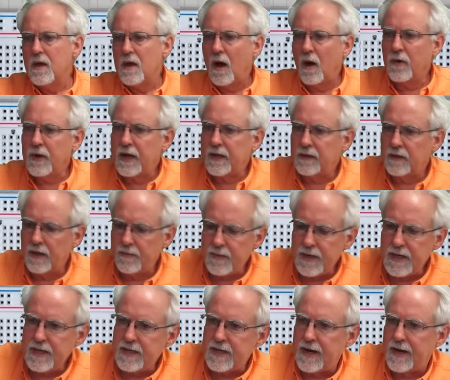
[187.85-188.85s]
Okay, let
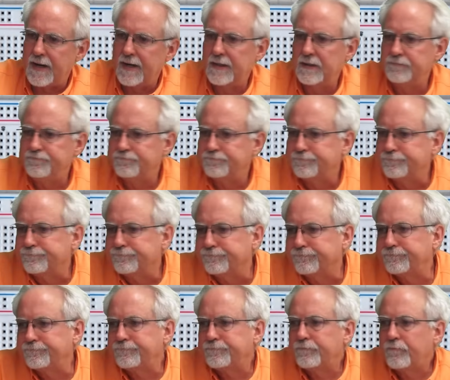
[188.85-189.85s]
me... Uh,
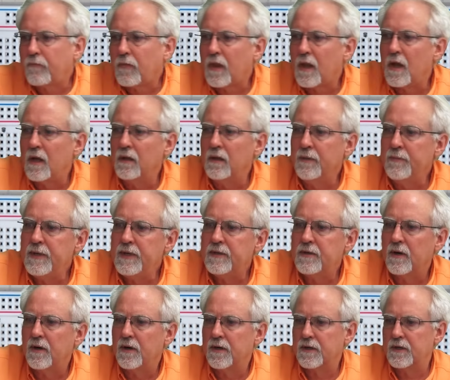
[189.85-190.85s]
let me
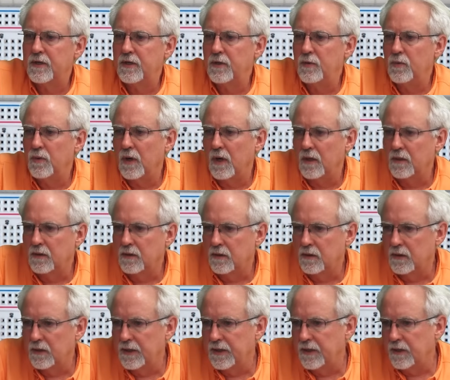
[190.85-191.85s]
talk to you a
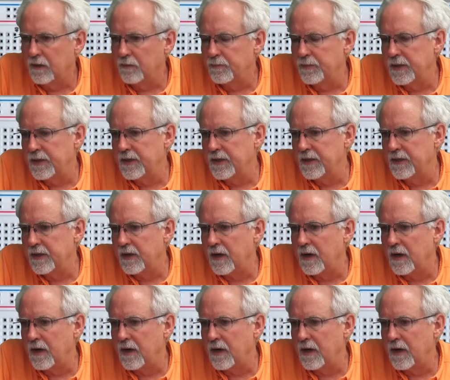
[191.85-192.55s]
little bit